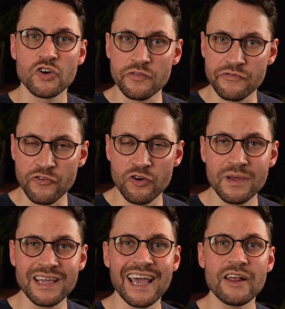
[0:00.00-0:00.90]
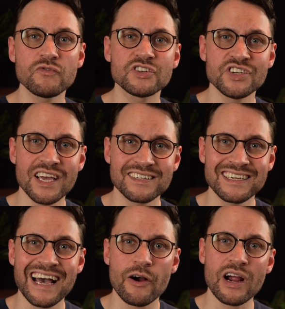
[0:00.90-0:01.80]
confirming and
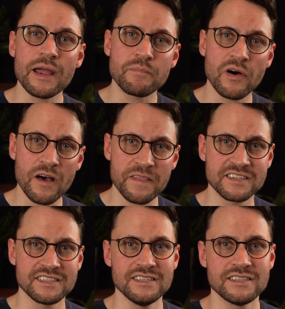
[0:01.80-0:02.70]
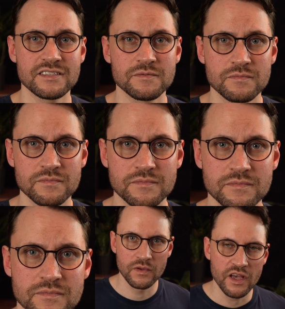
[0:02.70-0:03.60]
rejecting our hypotheses.
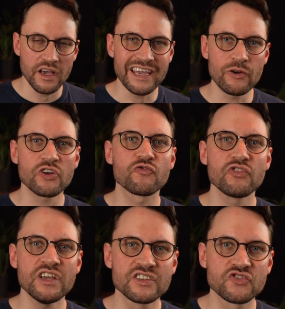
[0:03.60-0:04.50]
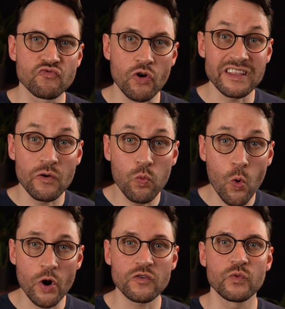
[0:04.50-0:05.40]
Eric Ries wrote an
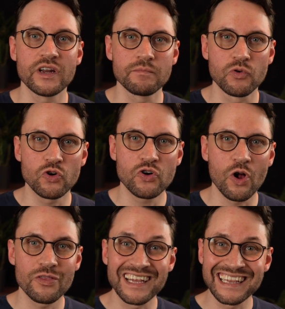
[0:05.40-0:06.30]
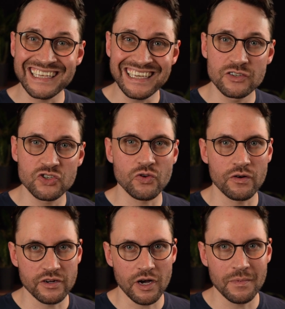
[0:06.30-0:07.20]
award-winning book called The Lean
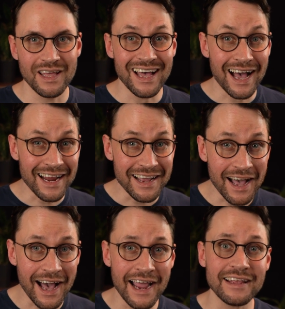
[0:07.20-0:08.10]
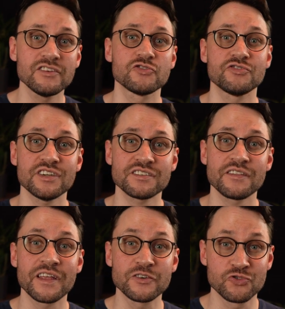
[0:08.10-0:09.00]
Startup. I highly
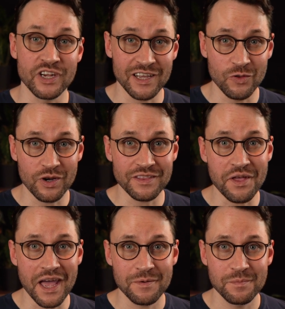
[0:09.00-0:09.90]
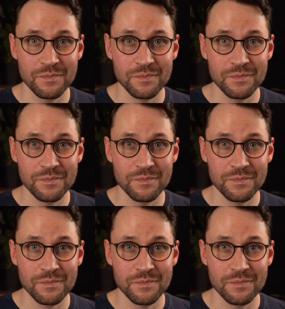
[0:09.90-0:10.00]
suggest that you take a look at that.